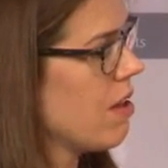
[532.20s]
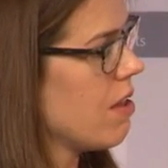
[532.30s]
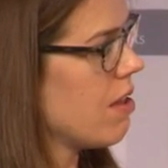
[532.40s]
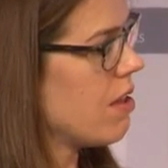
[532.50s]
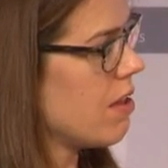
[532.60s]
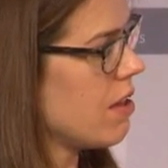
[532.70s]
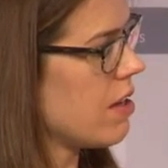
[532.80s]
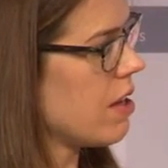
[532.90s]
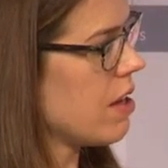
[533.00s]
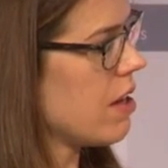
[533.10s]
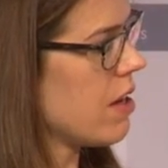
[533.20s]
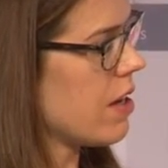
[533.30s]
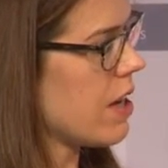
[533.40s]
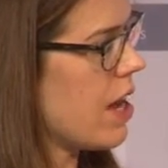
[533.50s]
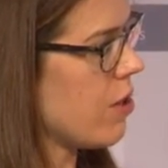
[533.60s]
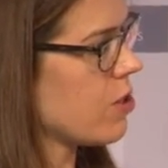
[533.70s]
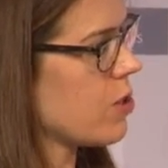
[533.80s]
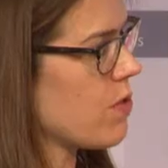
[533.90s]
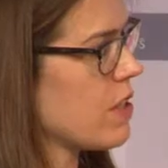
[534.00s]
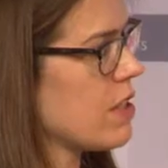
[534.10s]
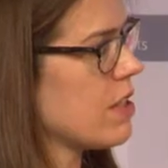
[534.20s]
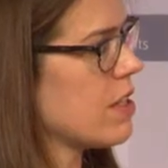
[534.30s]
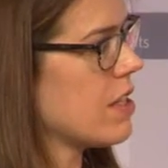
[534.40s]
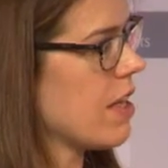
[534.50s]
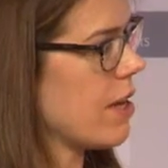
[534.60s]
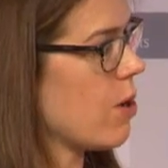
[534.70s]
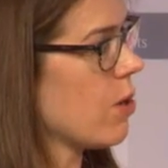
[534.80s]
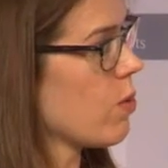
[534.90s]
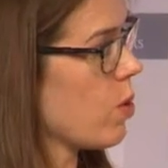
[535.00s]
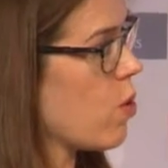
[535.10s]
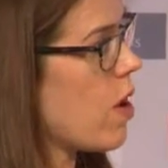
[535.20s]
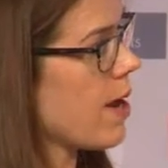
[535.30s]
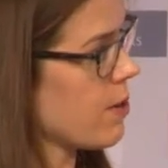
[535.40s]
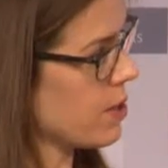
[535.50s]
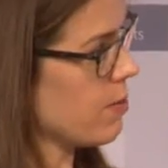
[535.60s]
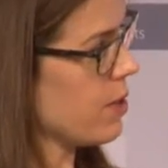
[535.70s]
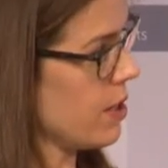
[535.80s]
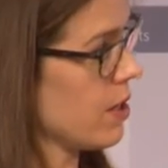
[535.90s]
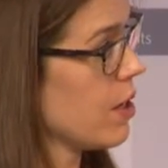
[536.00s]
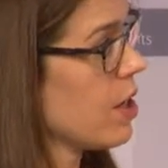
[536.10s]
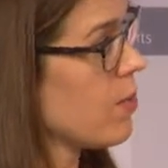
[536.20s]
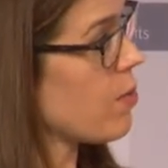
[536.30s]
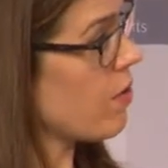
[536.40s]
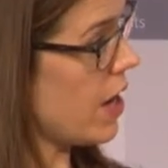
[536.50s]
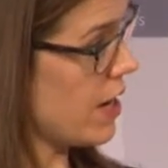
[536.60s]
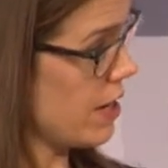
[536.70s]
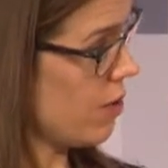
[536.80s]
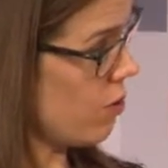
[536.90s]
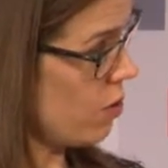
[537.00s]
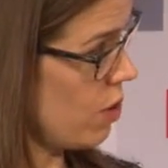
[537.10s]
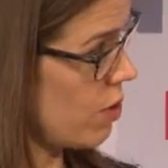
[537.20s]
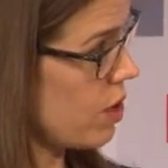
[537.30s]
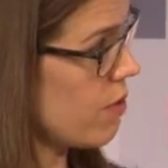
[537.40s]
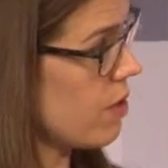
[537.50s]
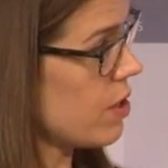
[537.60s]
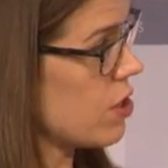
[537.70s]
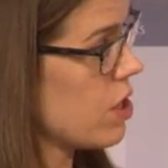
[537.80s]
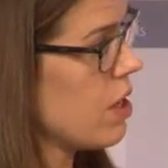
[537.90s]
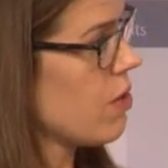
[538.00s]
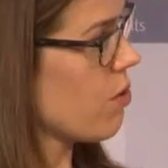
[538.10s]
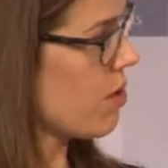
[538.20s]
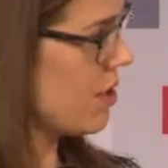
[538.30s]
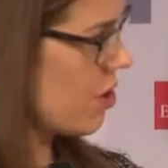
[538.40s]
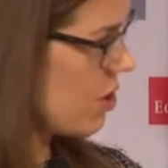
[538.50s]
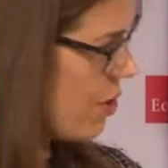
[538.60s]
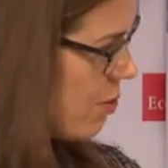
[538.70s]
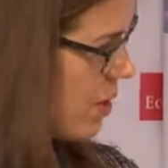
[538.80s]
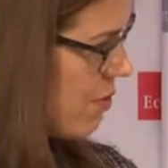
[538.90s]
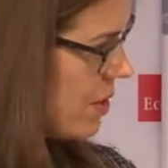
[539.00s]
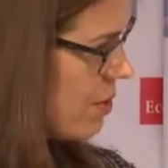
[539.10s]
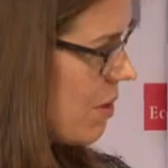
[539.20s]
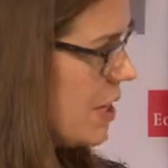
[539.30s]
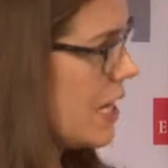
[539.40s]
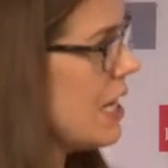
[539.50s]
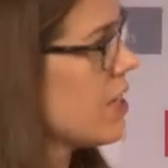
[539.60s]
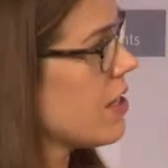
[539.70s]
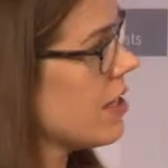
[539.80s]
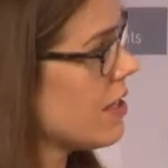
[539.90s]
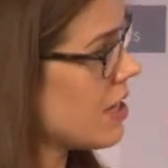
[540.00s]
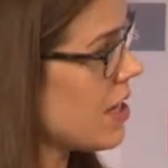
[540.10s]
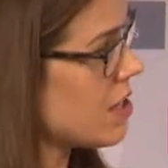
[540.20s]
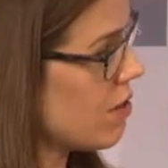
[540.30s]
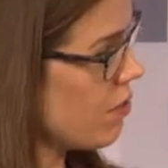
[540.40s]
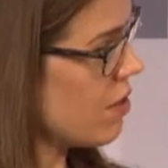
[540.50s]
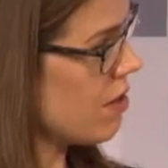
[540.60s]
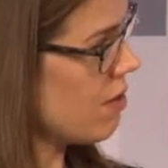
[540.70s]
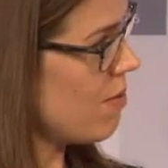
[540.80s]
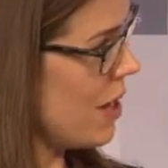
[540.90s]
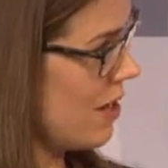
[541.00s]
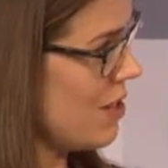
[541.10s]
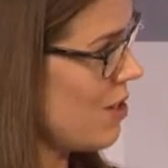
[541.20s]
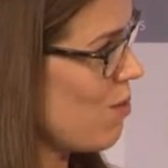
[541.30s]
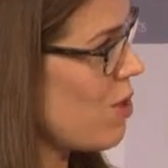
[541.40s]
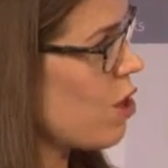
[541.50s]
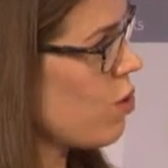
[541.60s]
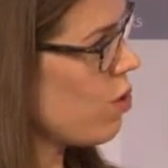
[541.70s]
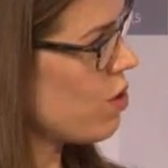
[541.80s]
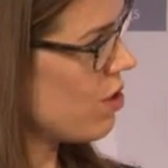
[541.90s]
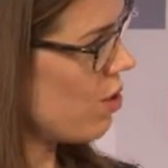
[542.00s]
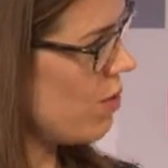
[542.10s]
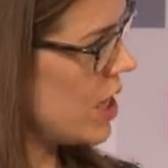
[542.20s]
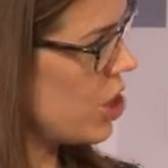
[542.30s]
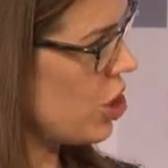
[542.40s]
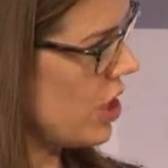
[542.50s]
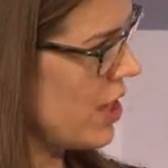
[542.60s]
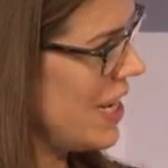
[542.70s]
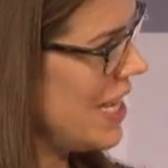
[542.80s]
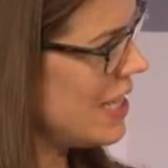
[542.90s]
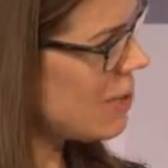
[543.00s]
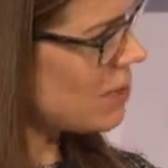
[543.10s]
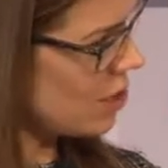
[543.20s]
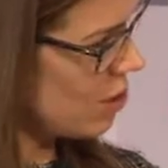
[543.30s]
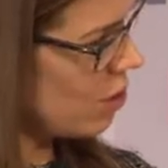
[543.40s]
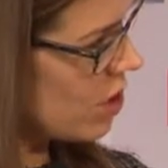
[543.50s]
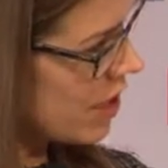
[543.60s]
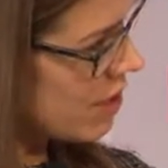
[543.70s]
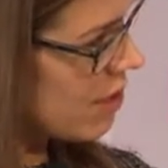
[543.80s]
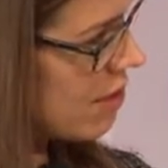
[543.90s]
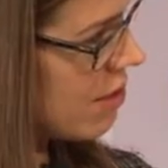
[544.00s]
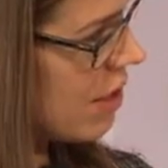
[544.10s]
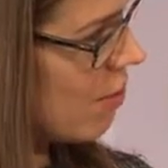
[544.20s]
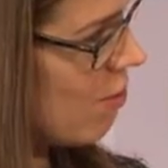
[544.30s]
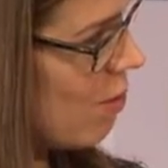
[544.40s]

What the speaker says: the health services that are required to be provided through health coverage, through the essential health benefits, right? This is a different mechanism that through discrimination seems like you could get to the same